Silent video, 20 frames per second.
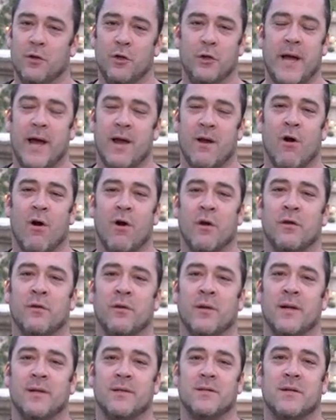you can't
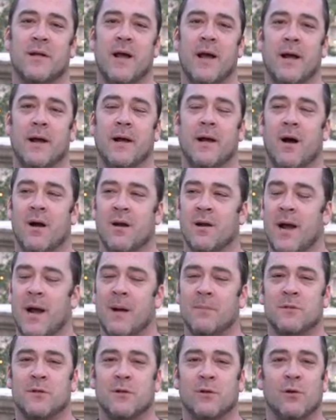argue that it's gotten
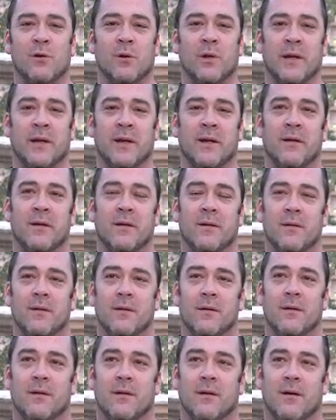absolutely
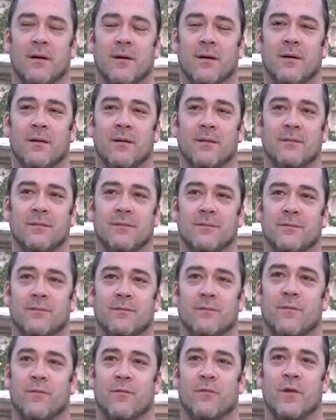
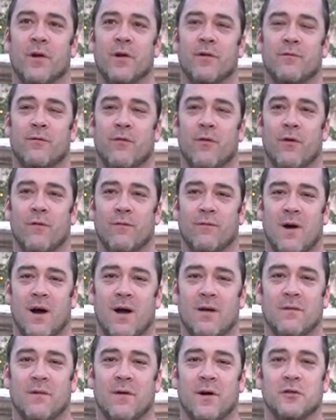300, 400,
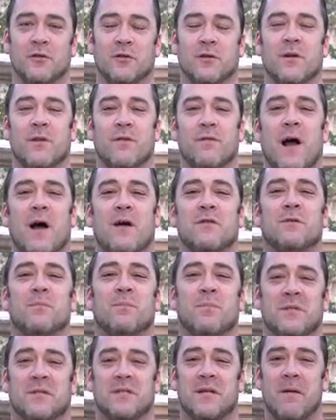500,
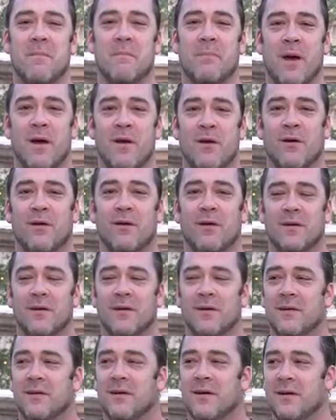1,000% better
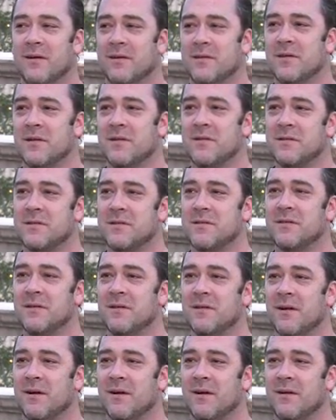
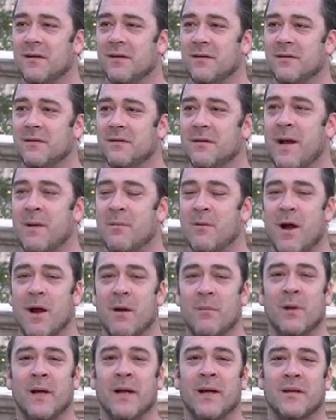since
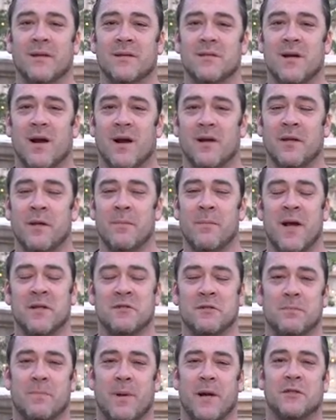Abraham Lincoln signed the
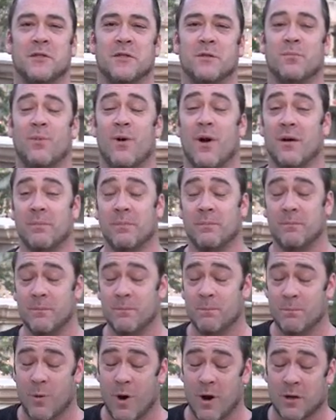Emancipation
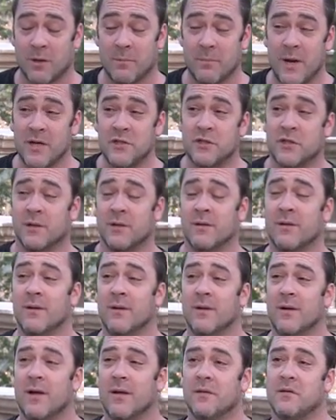Proclamation
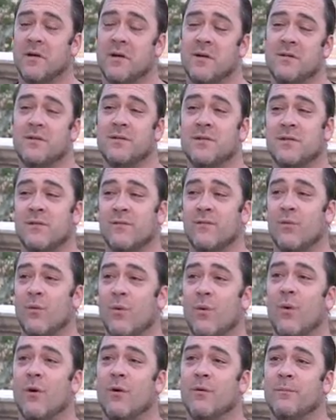at the end of the Civil
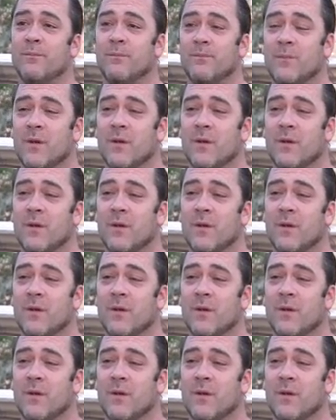War.